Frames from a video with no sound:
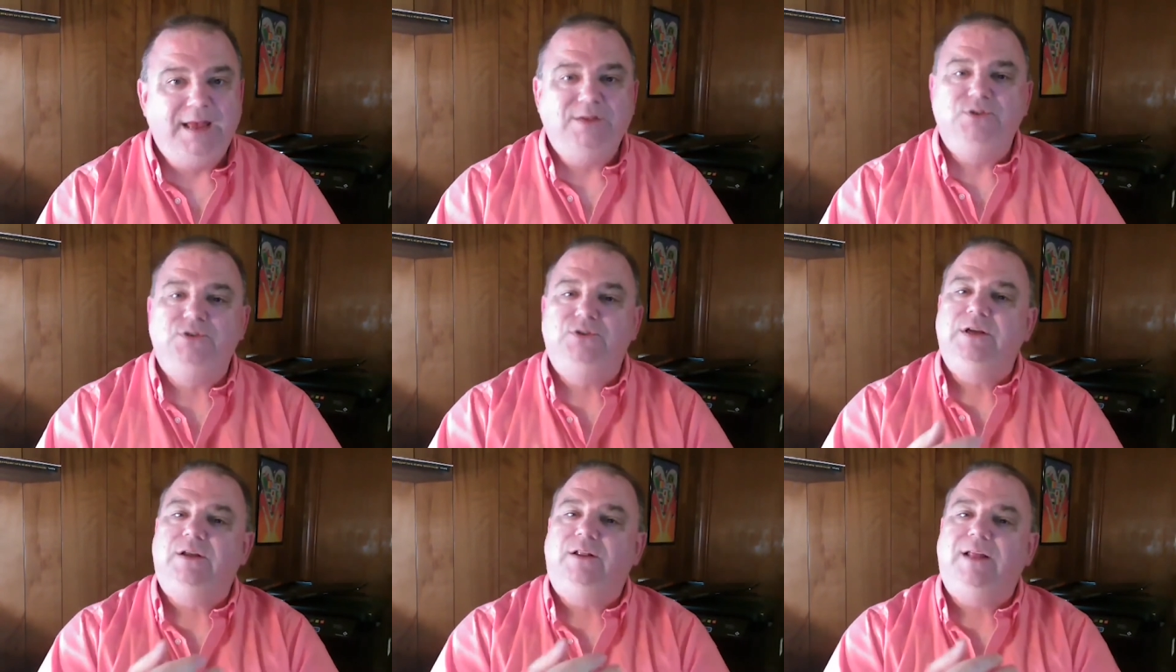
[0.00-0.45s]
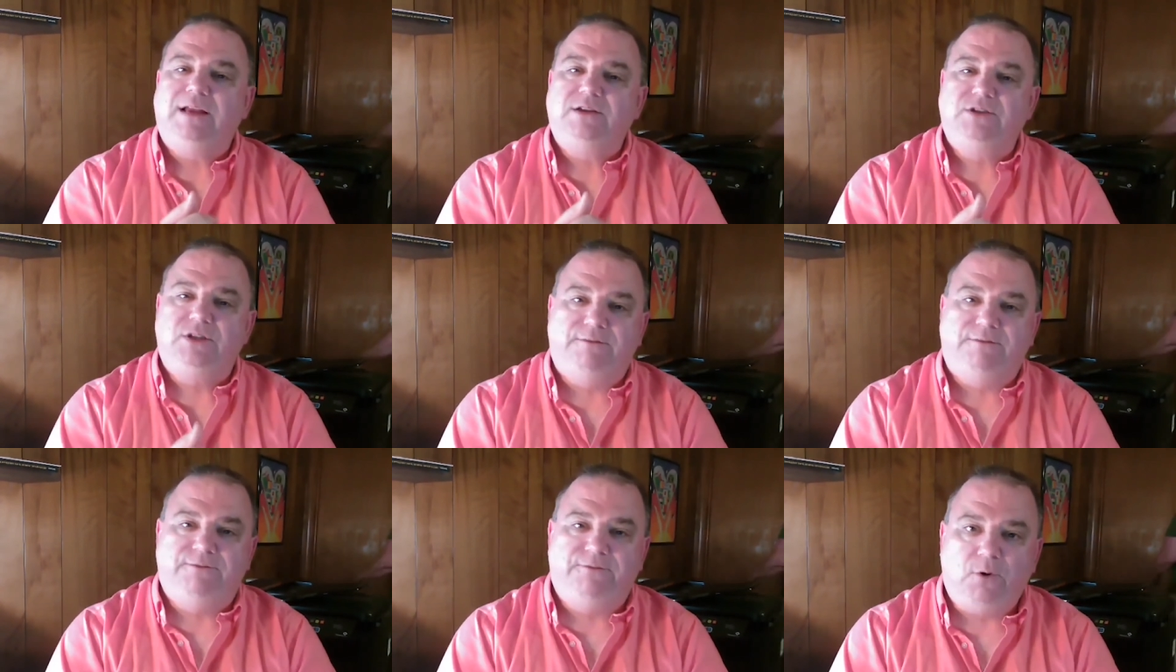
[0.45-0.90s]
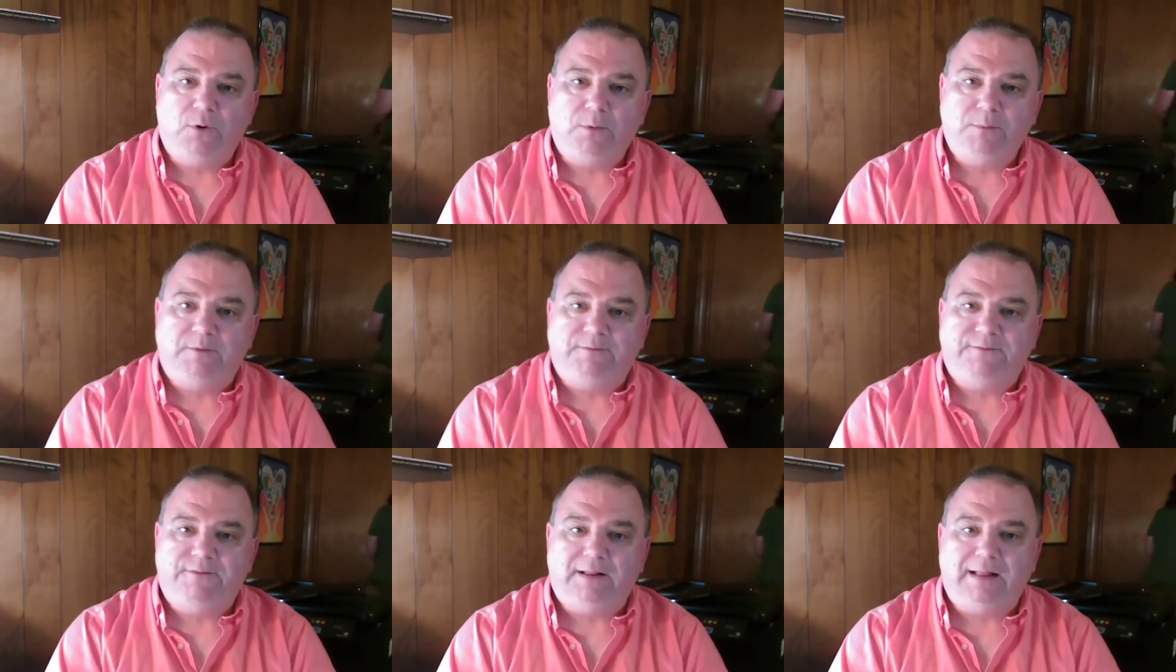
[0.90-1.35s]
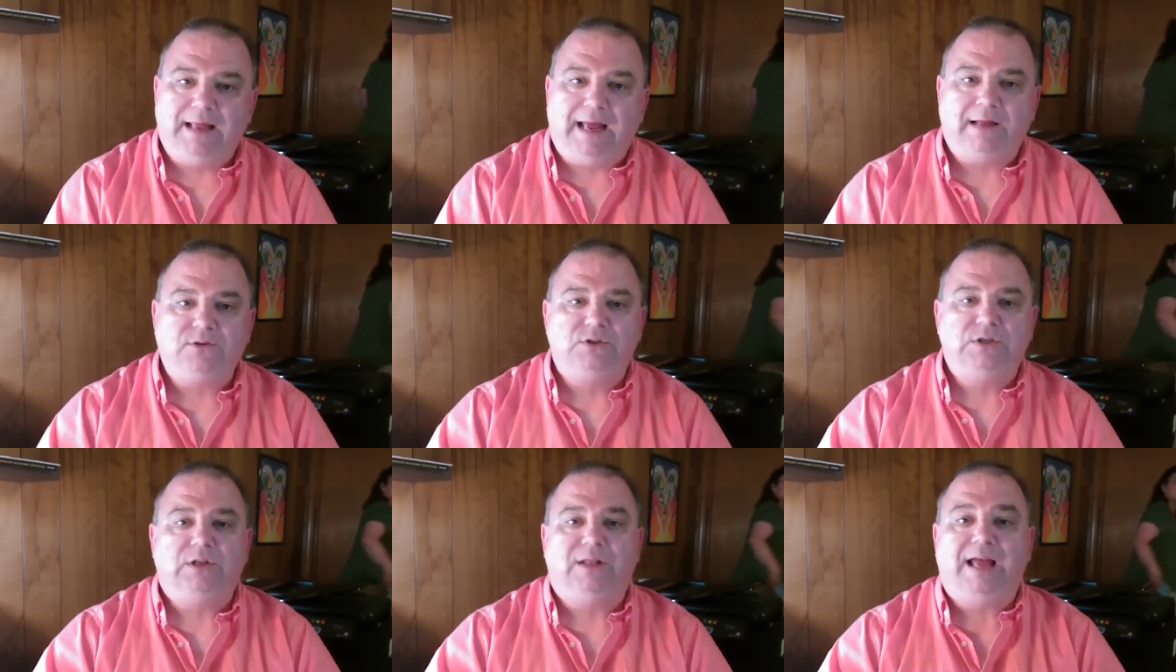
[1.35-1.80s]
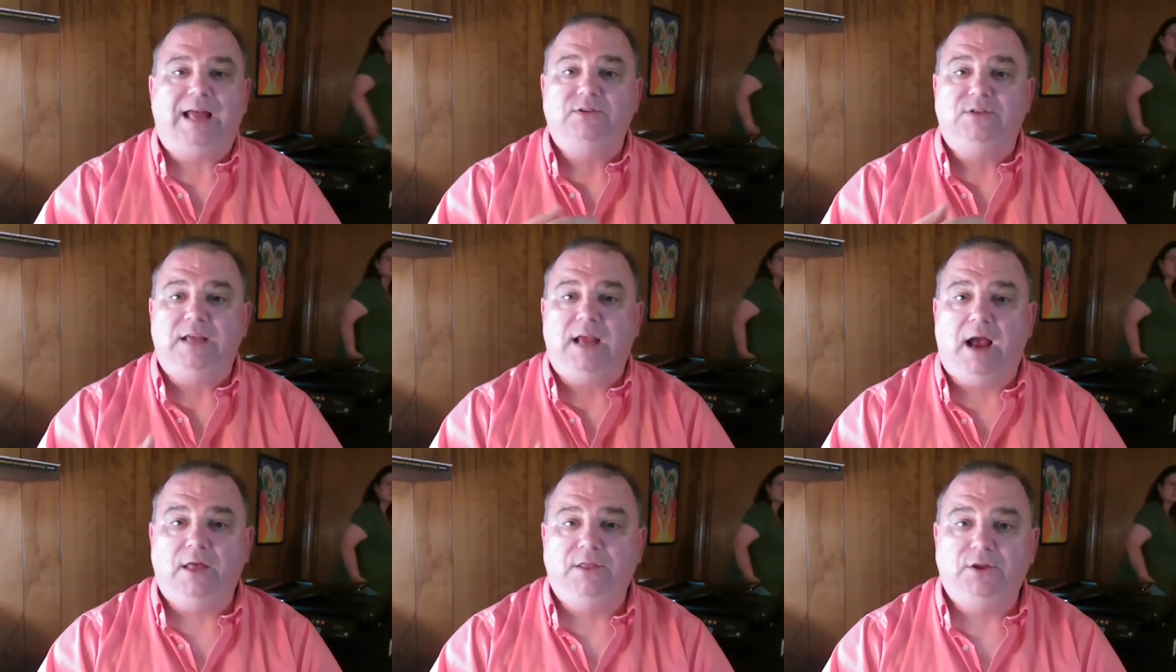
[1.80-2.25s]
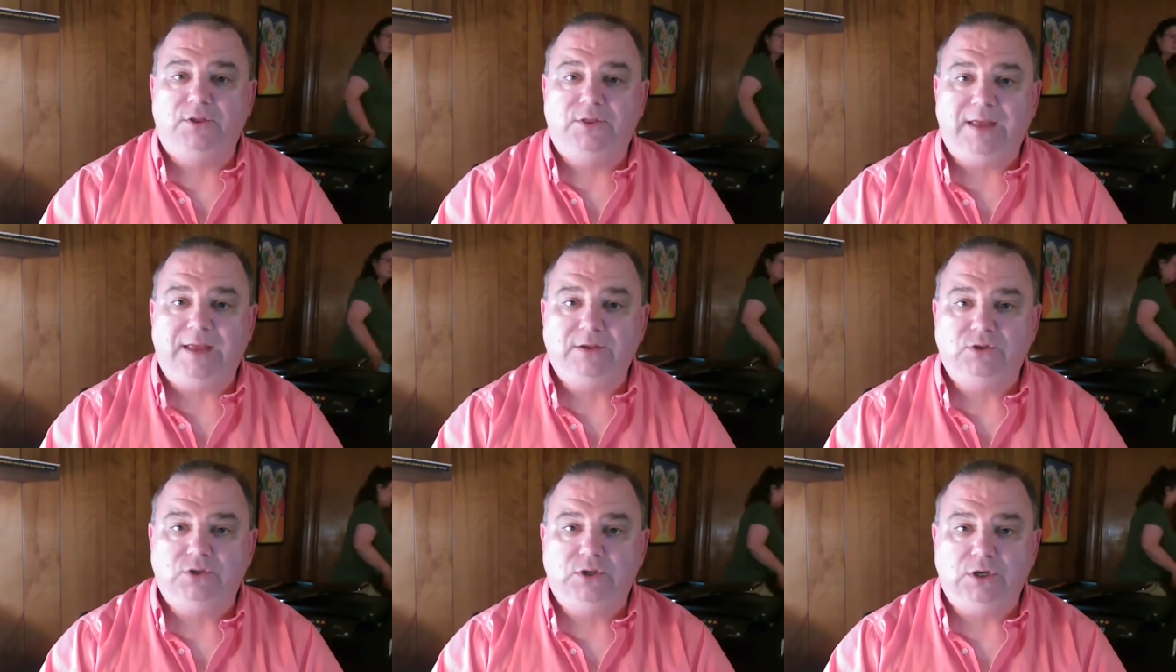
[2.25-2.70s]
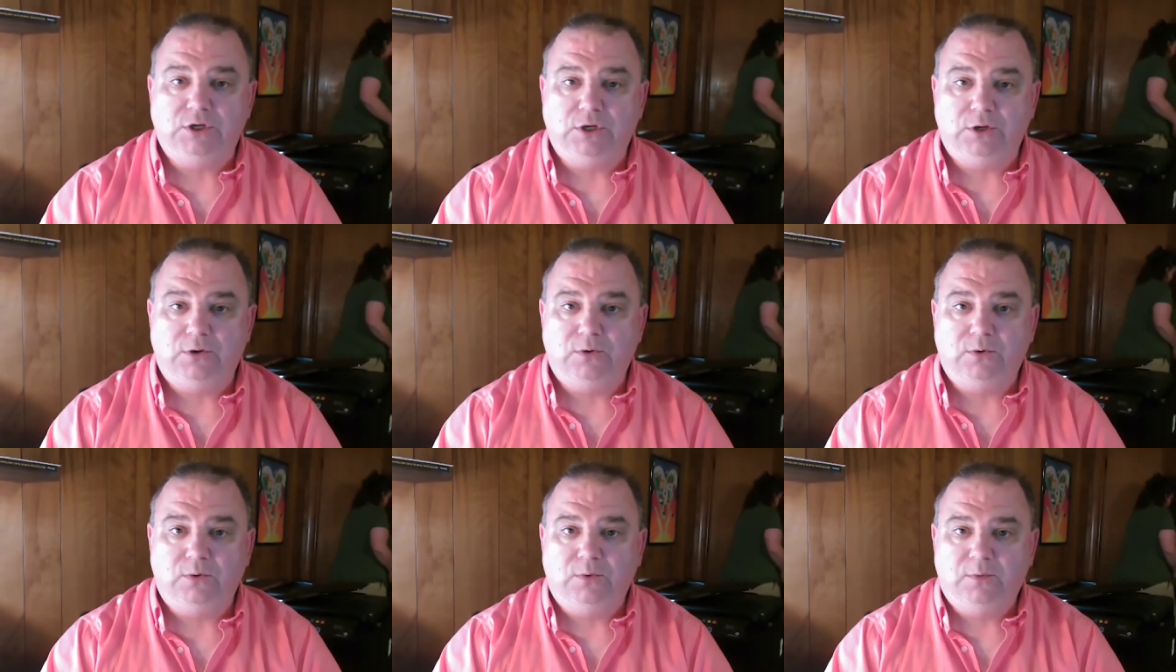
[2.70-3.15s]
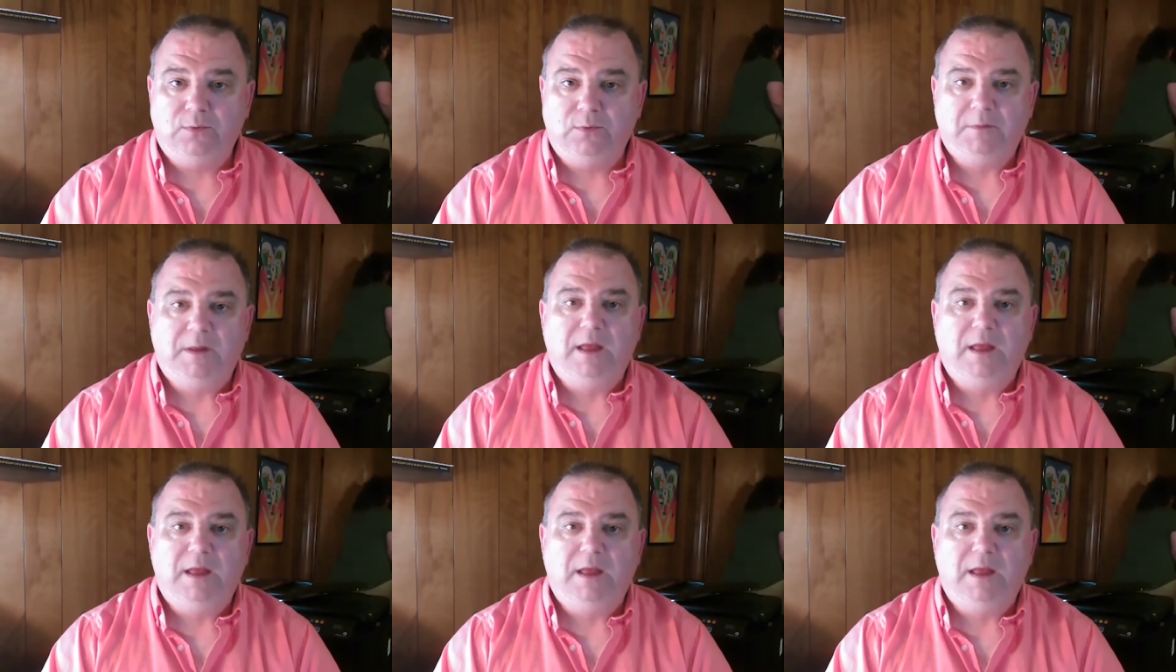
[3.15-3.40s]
still has the form to fill out, still has the other things to do,